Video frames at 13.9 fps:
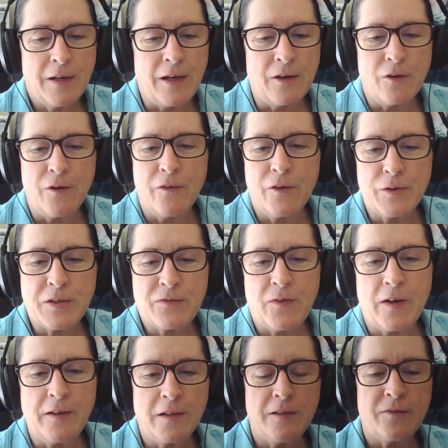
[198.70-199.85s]
and all those
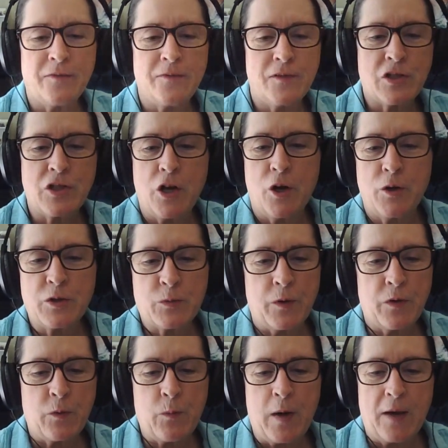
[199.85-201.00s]
fun little shows where
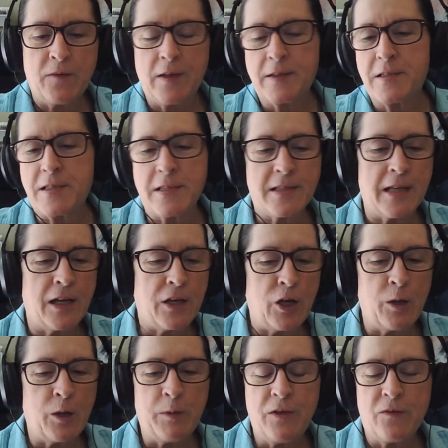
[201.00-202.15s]
the wife gets to stay at
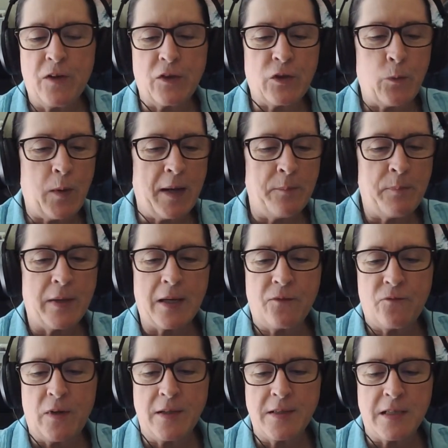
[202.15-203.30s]
home and you've got the white
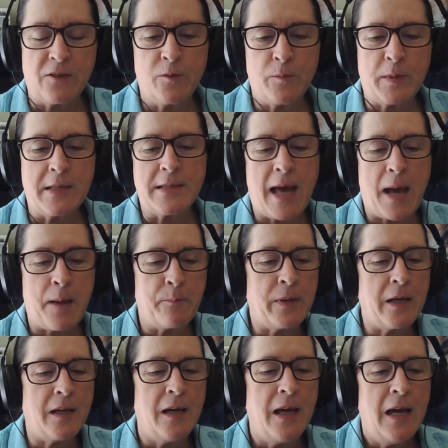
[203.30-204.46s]
picket fence and everybody's
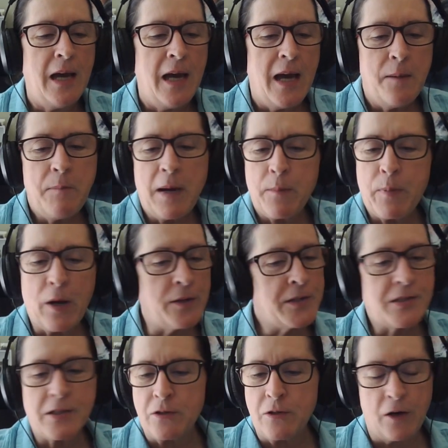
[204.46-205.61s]
happy. My parents
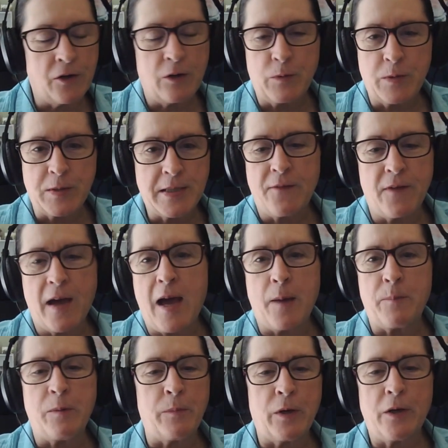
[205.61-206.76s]
did not always have a
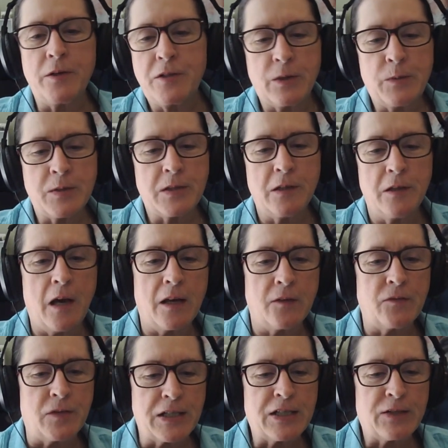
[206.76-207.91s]
happy marriage. There was a lot
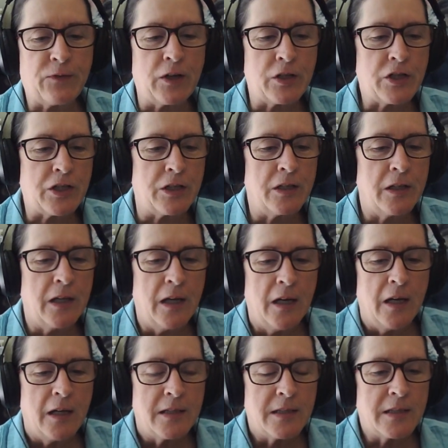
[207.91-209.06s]
of dysfunction.
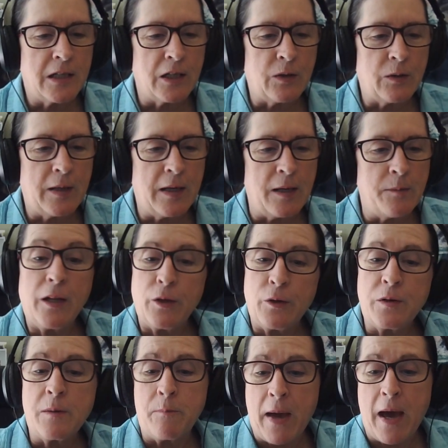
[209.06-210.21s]
So I
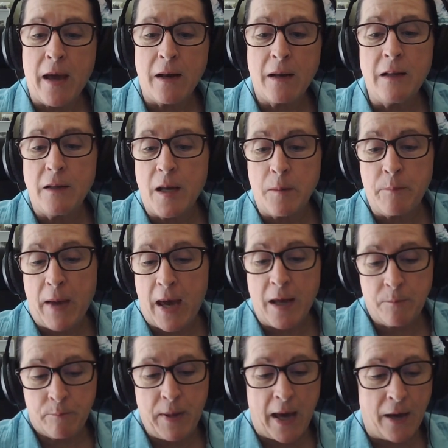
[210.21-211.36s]
learned about a lot of
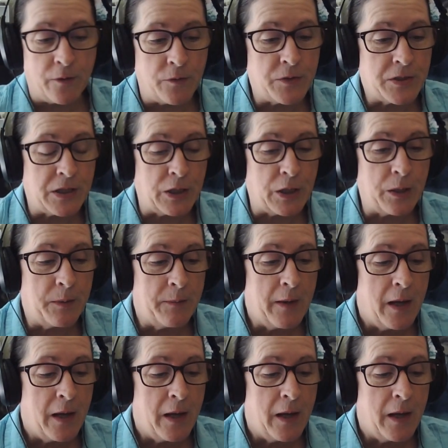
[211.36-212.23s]
bad patterns there,